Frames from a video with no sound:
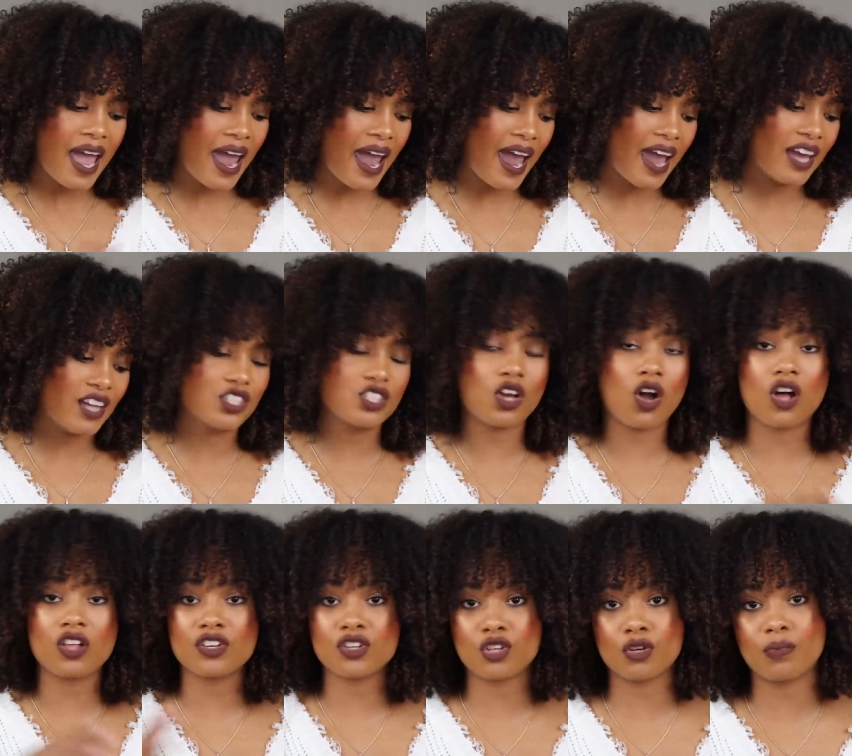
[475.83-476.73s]
And
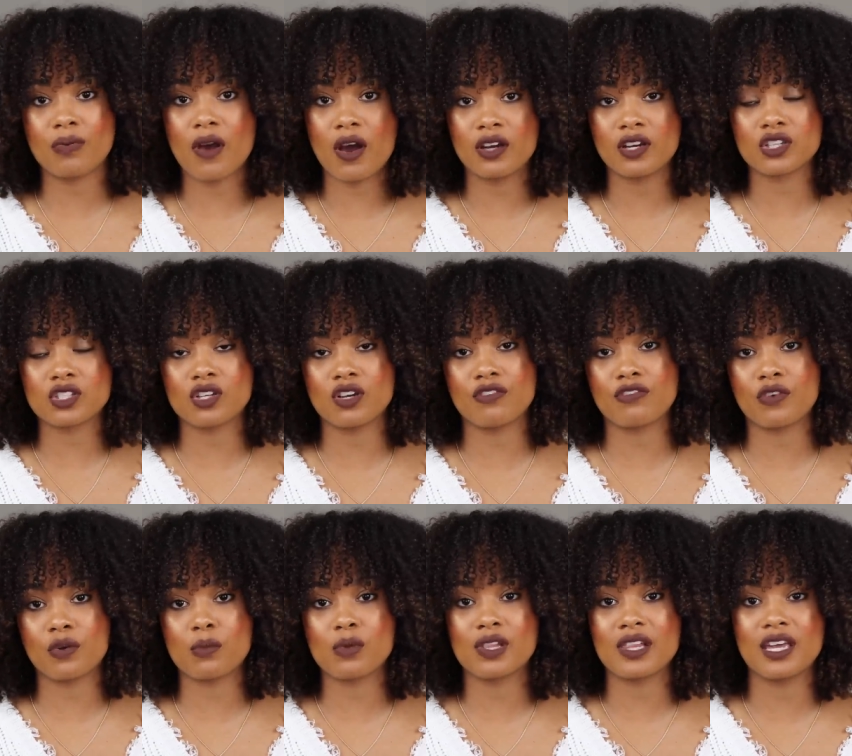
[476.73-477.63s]
all of their products are
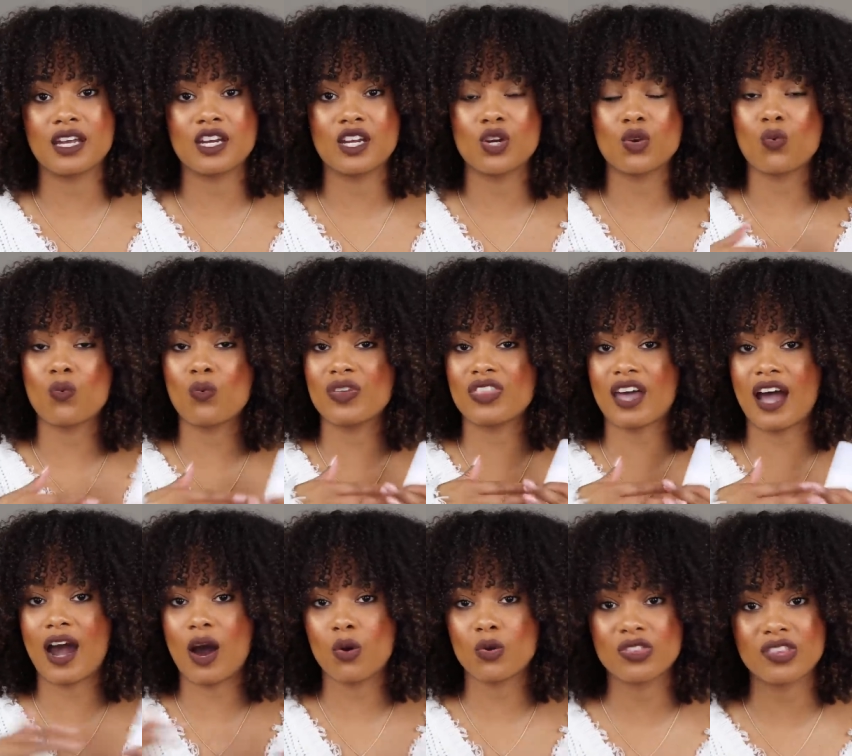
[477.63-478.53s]
formulated
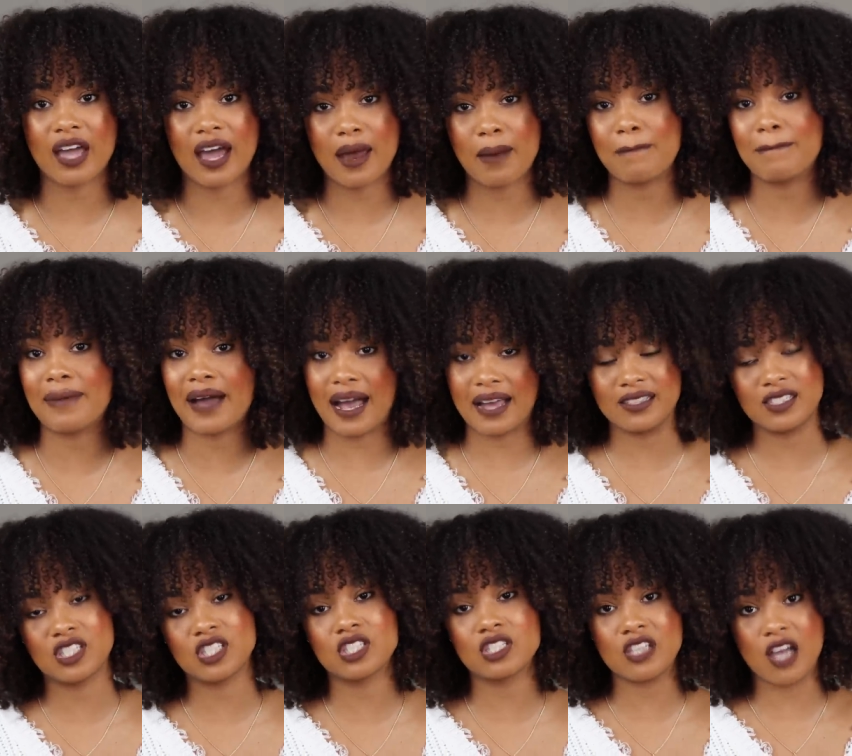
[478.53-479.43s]
without that bad
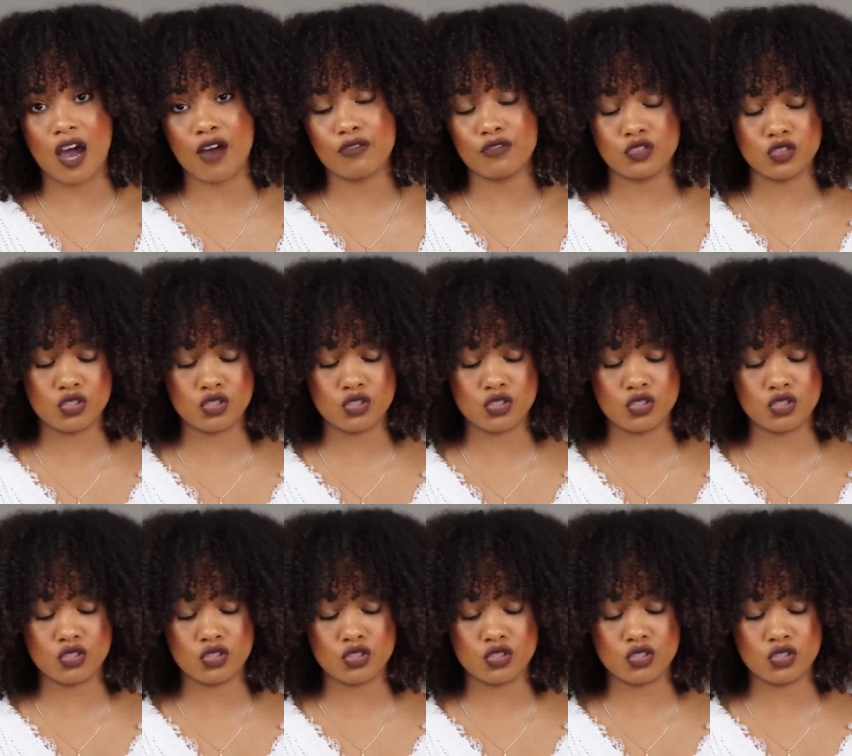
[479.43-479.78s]
stuff.